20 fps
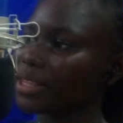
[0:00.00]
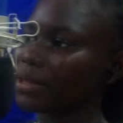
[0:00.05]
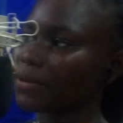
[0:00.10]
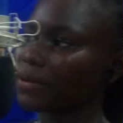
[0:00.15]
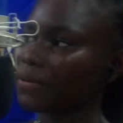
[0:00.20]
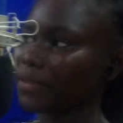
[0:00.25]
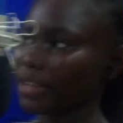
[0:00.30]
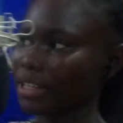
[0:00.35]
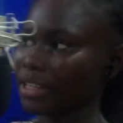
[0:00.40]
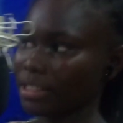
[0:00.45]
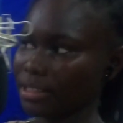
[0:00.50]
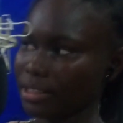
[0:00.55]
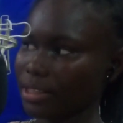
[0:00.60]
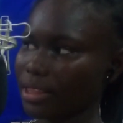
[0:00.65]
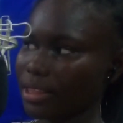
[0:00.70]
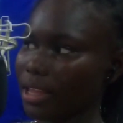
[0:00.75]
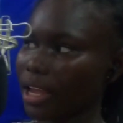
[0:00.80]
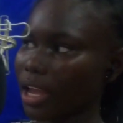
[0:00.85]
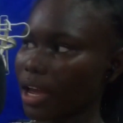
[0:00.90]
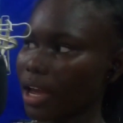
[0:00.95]
first thing
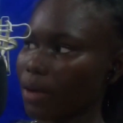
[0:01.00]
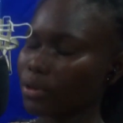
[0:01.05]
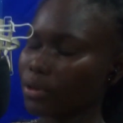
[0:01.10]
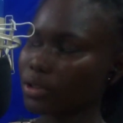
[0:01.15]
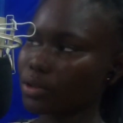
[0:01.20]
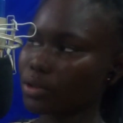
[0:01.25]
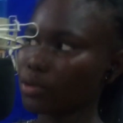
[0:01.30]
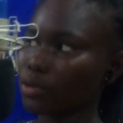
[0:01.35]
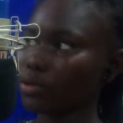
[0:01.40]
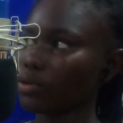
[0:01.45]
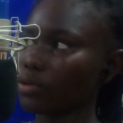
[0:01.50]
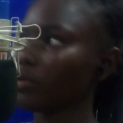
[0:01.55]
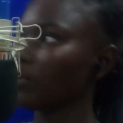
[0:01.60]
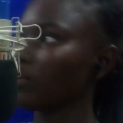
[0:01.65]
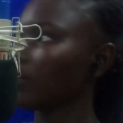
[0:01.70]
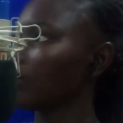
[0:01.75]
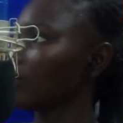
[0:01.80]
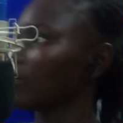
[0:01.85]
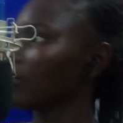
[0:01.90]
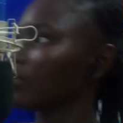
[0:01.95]
I want to do.
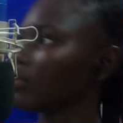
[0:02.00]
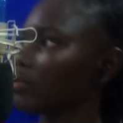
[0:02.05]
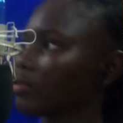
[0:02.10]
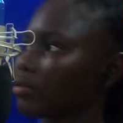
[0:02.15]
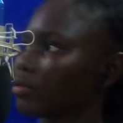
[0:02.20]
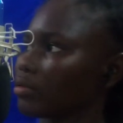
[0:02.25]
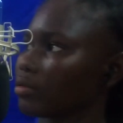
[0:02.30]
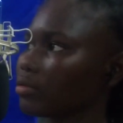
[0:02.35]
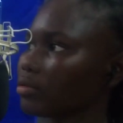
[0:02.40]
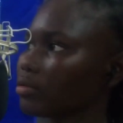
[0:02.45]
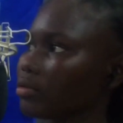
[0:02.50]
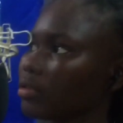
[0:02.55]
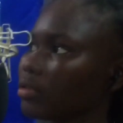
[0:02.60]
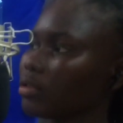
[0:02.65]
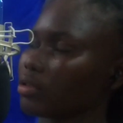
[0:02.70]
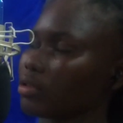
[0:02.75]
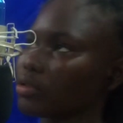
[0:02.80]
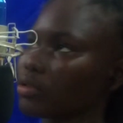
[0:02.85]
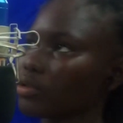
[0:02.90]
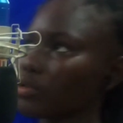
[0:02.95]

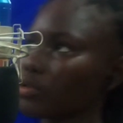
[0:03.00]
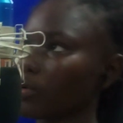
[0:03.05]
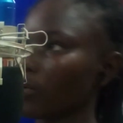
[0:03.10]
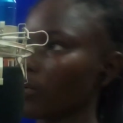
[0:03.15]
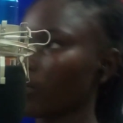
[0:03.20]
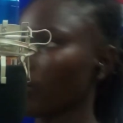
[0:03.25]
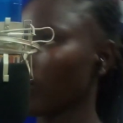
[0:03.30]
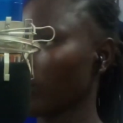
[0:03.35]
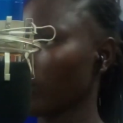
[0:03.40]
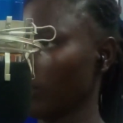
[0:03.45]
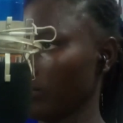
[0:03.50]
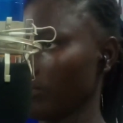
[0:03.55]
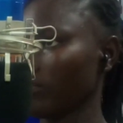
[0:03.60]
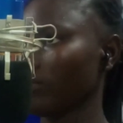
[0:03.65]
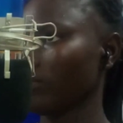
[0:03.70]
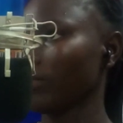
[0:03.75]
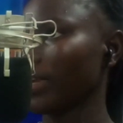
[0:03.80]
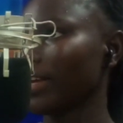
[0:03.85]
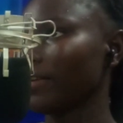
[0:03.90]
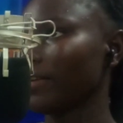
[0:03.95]
So
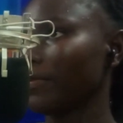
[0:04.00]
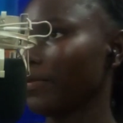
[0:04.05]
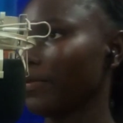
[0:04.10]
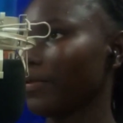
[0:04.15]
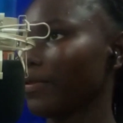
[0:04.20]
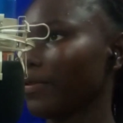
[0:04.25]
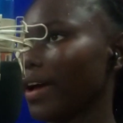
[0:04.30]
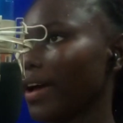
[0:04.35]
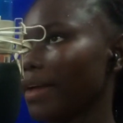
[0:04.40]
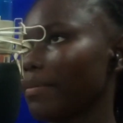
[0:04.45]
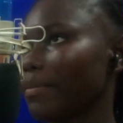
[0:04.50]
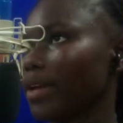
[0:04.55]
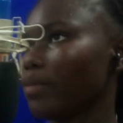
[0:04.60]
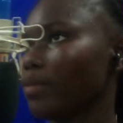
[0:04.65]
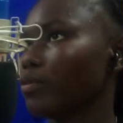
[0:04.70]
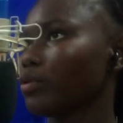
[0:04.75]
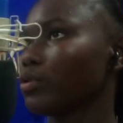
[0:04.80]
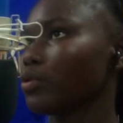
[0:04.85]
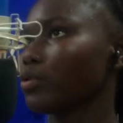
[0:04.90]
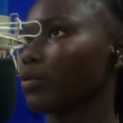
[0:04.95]
if I'm able
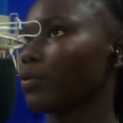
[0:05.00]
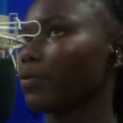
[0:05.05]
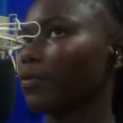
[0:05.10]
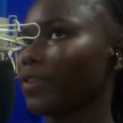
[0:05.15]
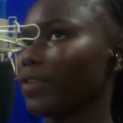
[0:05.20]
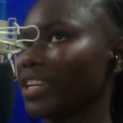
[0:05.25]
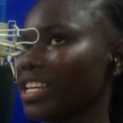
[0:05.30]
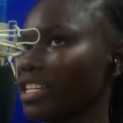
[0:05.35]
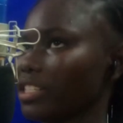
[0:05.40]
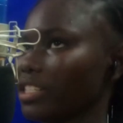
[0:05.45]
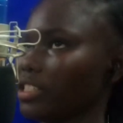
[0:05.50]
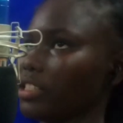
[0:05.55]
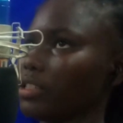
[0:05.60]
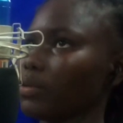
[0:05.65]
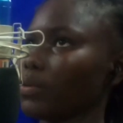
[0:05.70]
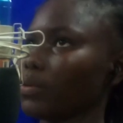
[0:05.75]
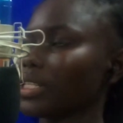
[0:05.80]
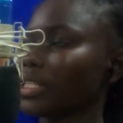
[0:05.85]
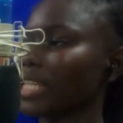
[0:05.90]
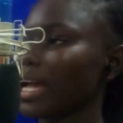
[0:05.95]
to finish what
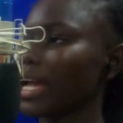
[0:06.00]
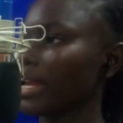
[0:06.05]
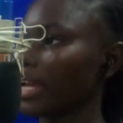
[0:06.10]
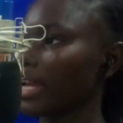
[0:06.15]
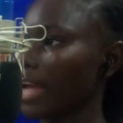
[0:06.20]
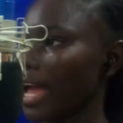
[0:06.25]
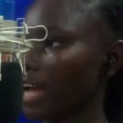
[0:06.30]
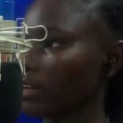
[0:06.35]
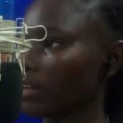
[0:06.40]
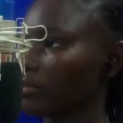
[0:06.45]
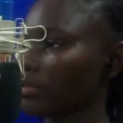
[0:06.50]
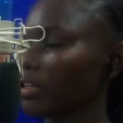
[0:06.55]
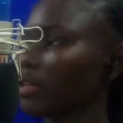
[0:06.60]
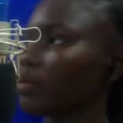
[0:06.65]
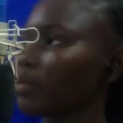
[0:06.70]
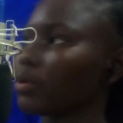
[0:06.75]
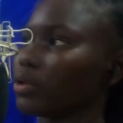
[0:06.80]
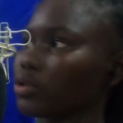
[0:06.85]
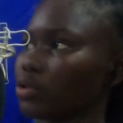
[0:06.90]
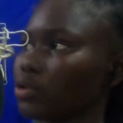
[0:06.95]
I actually want
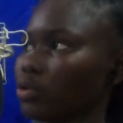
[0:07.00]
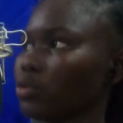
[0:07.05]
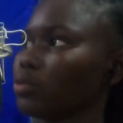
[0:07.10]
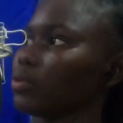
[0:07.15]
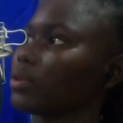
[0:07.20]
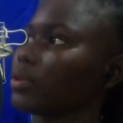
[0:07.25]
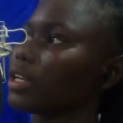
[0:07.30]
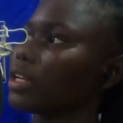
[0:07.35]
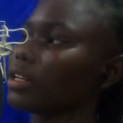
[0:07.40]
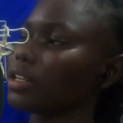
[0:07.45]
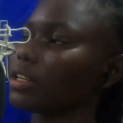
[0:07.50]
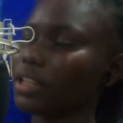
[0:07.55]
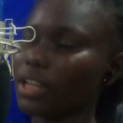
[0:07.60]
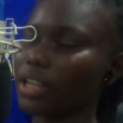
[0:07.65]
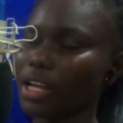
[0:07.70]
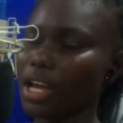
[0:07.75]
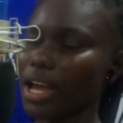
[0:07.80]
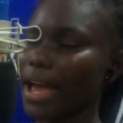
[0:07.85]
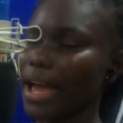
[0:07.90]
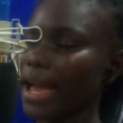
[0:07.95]
to do, then
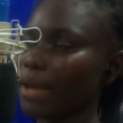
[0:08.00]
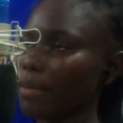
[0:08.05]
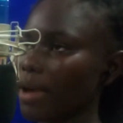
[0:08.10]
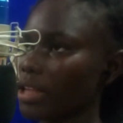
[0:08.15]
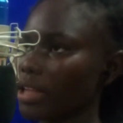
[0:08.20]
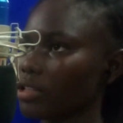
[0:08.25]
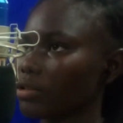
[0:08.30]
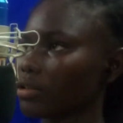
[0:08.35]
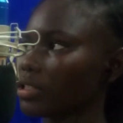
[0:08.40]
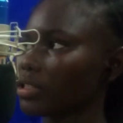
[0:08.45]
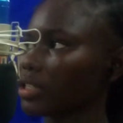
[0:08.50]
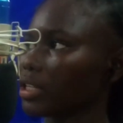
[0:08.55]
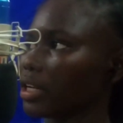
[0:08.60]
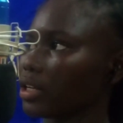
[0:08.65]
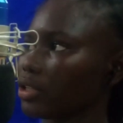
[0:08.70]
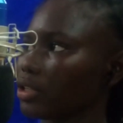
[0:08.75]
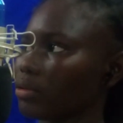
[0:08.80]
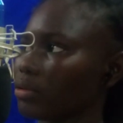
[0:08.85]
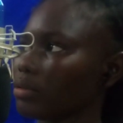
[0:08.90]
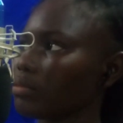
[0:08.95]
I might consider doing
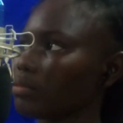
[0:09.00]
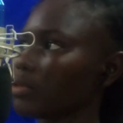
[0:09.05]
music.